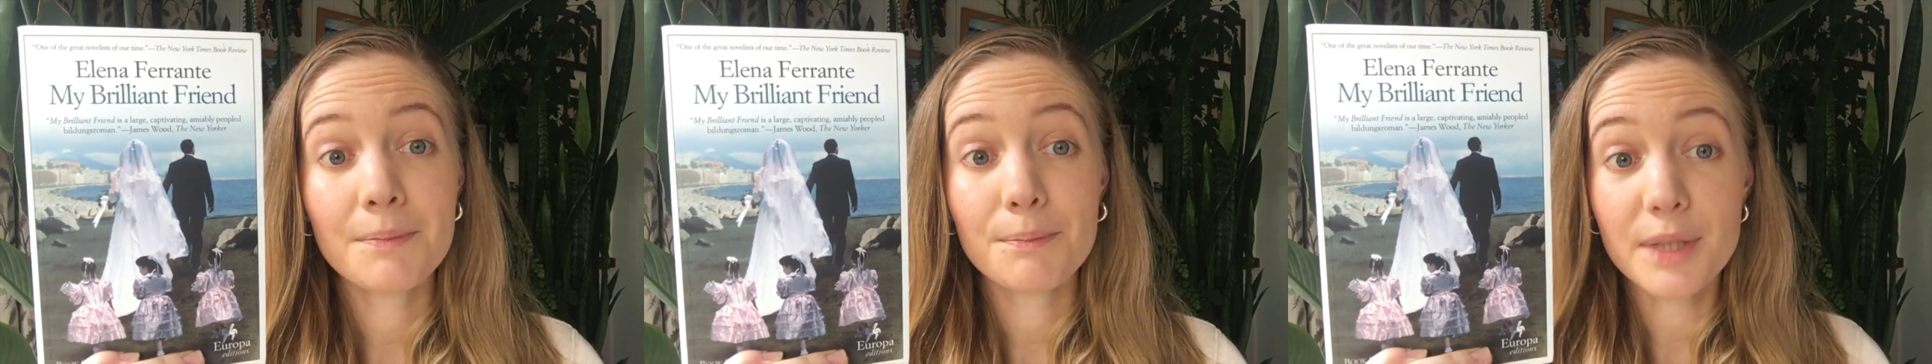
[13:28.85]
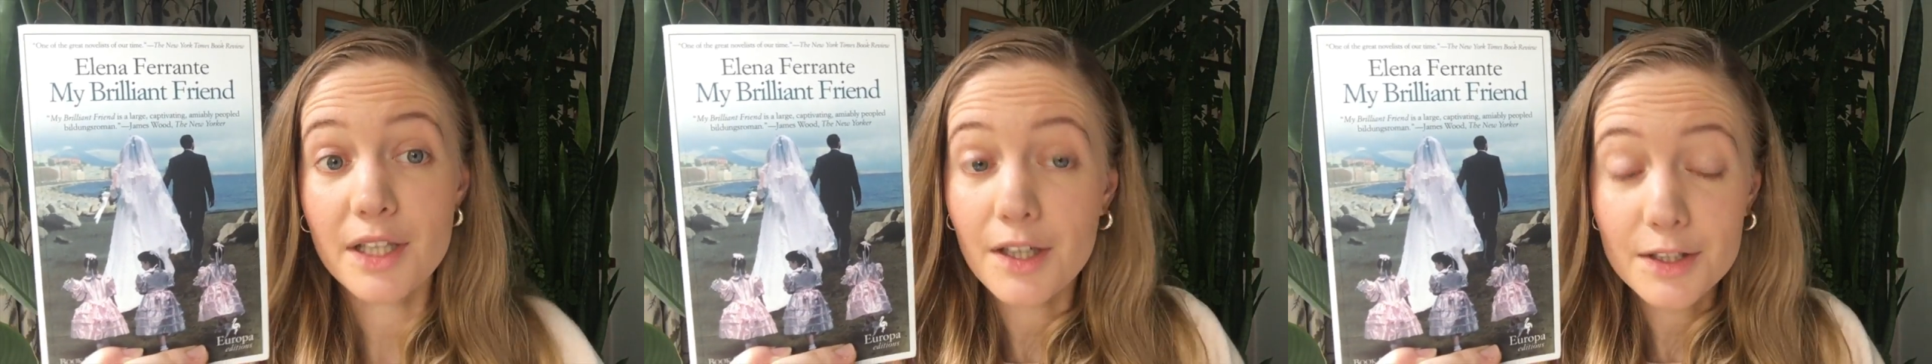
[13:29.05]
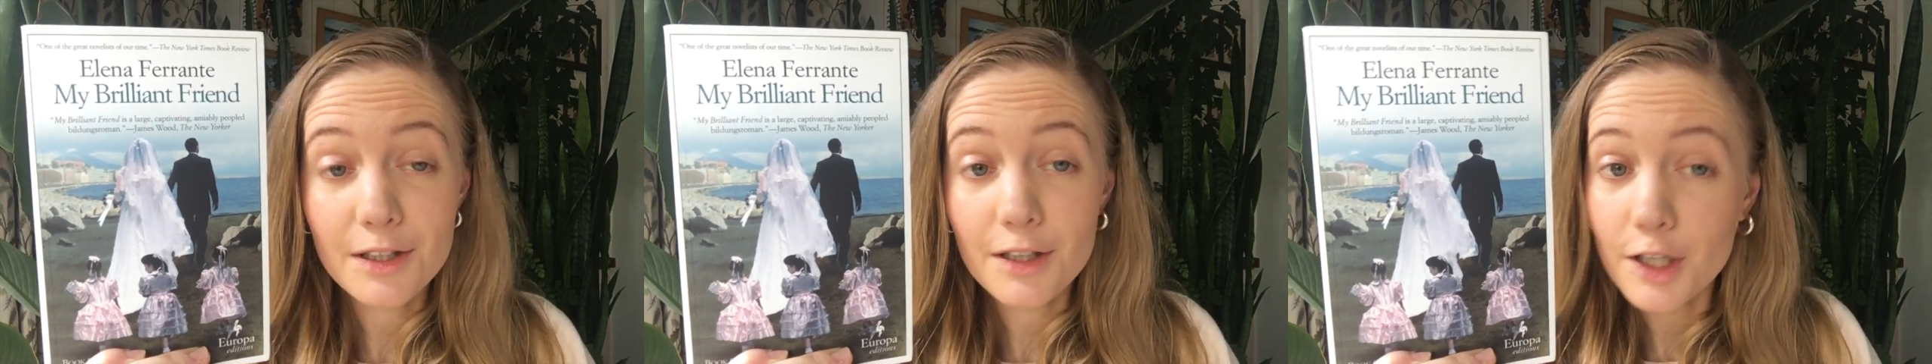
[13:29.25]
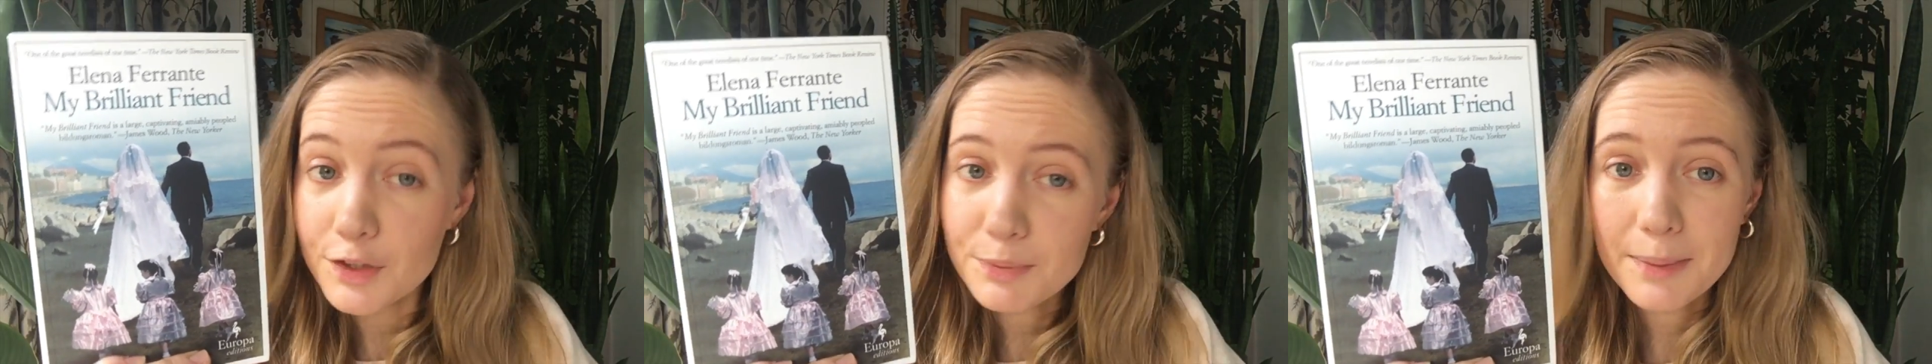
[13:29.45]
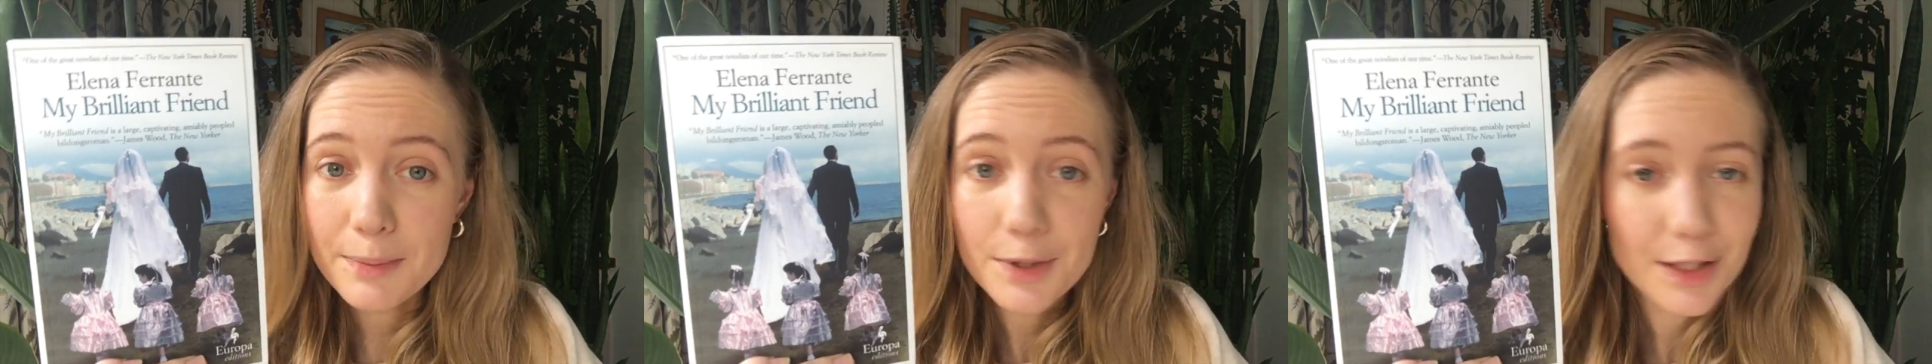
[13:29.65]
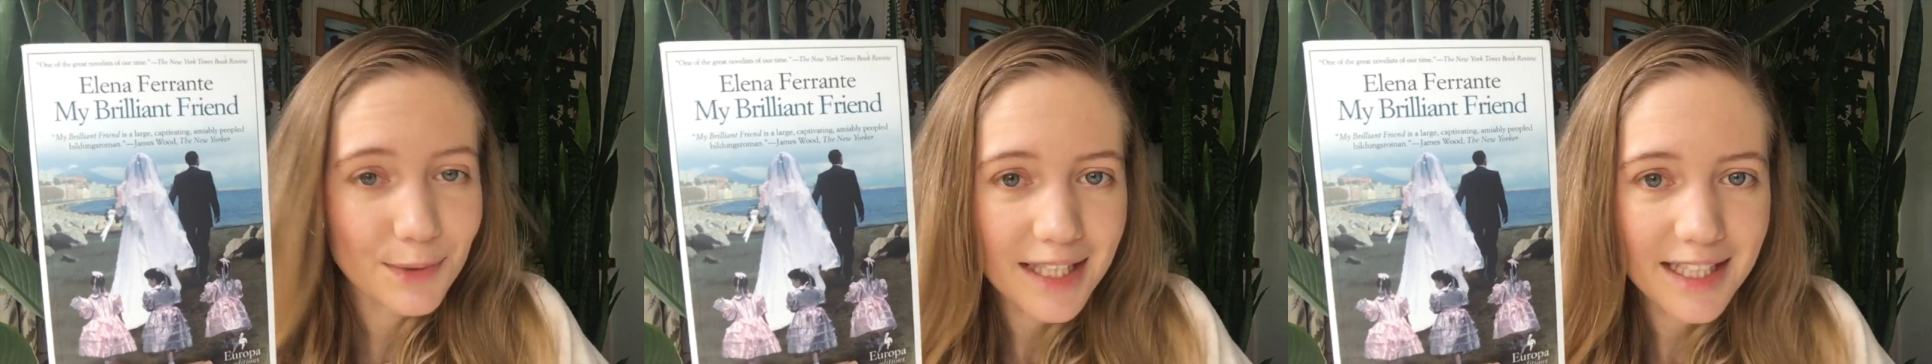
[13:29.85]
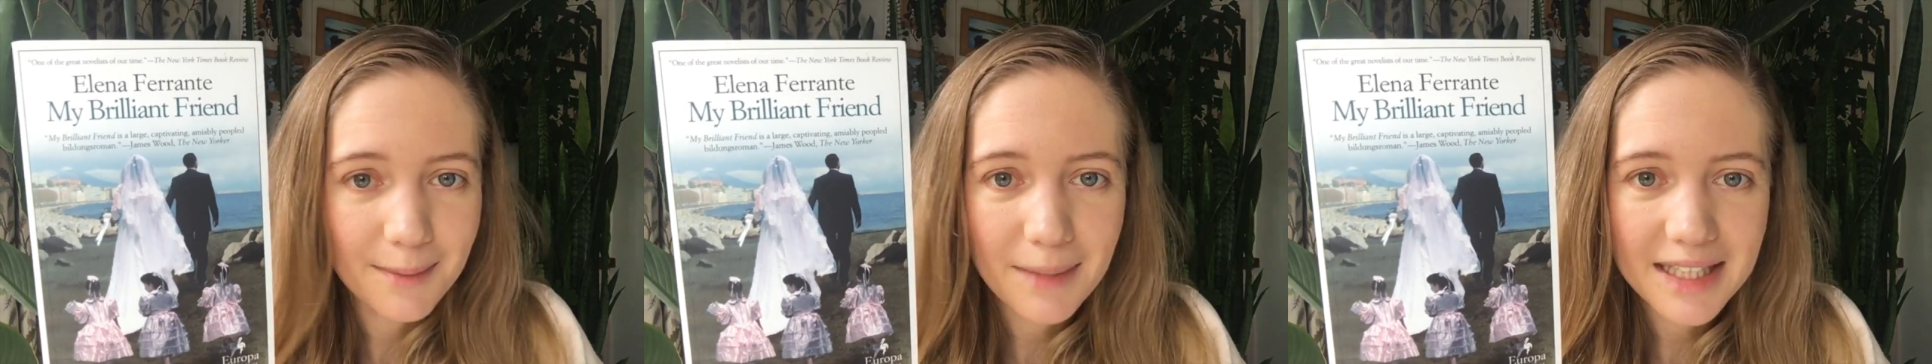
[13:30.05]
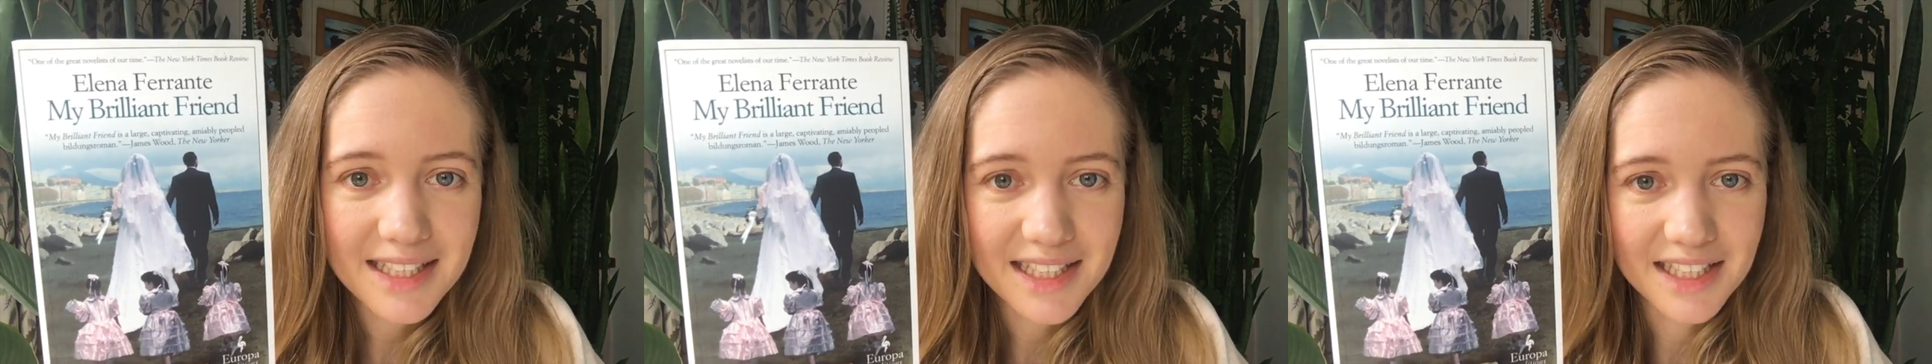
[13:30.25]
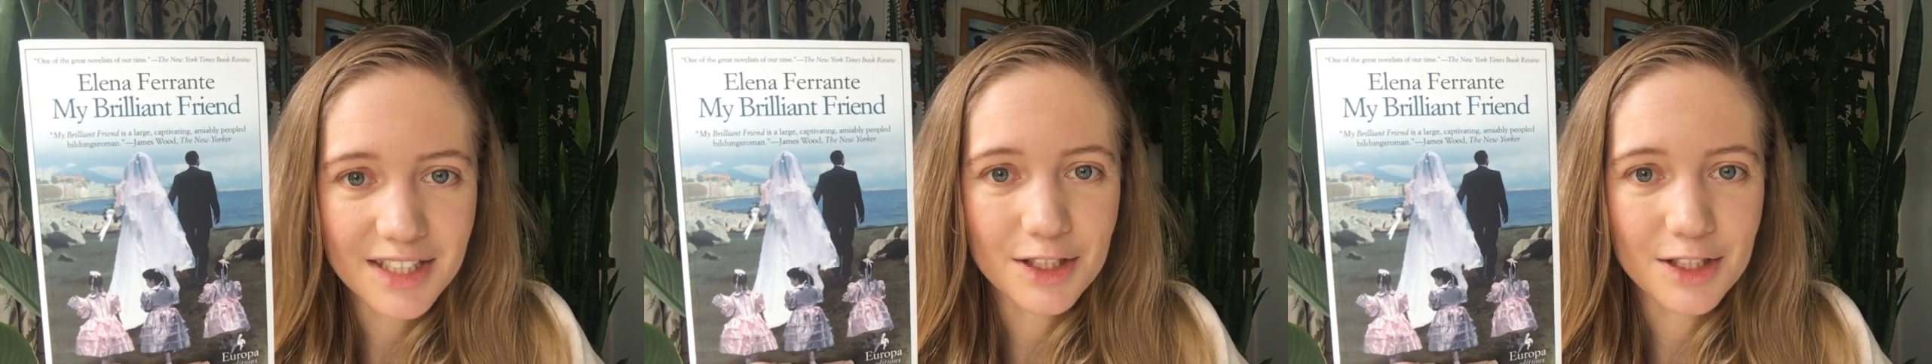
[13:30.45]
because a lot of people had recommended it